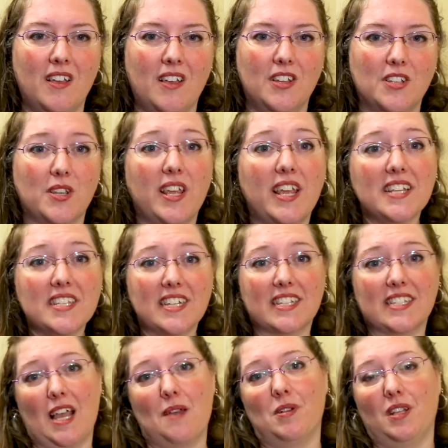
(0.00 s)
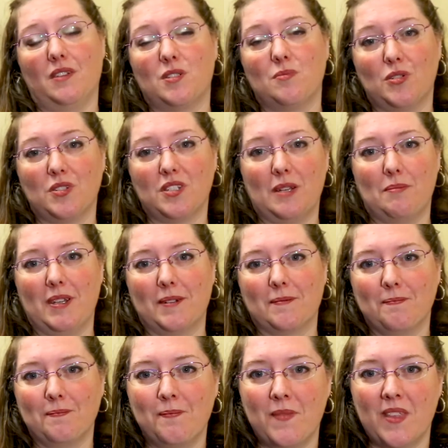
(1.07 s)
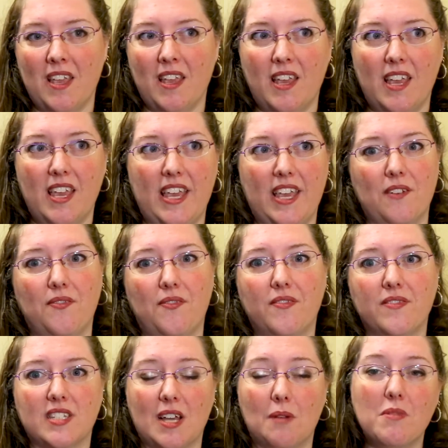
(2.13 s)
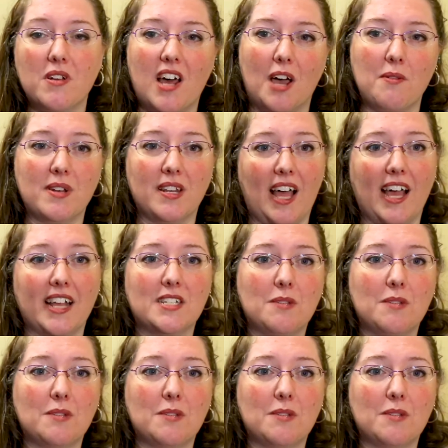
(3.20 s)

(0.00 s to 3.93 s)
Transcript: So here's an example of small stepping. If someone I would like